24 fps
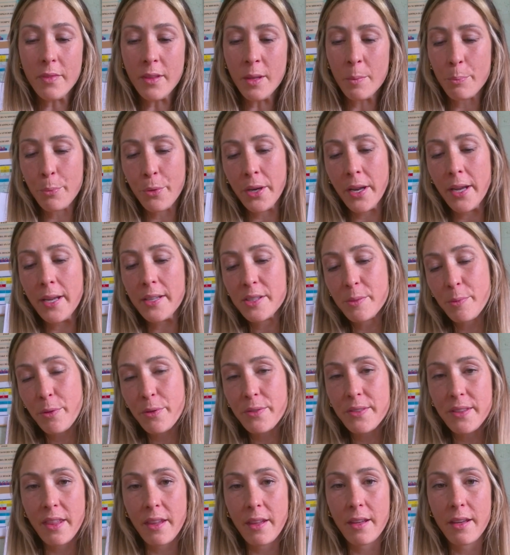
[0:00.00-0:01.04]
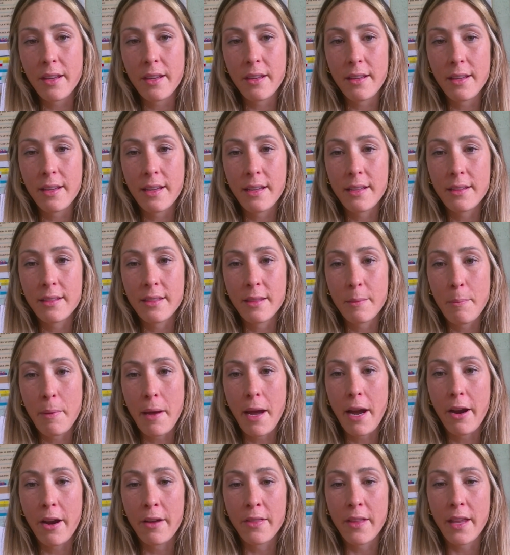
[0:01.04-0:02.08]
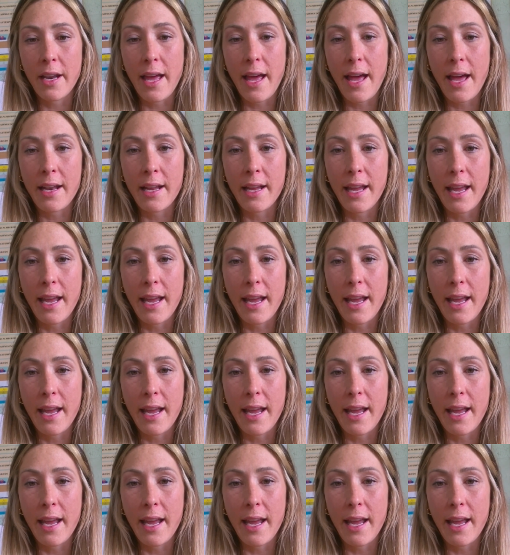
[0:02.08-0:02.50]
But I suppose the background that I had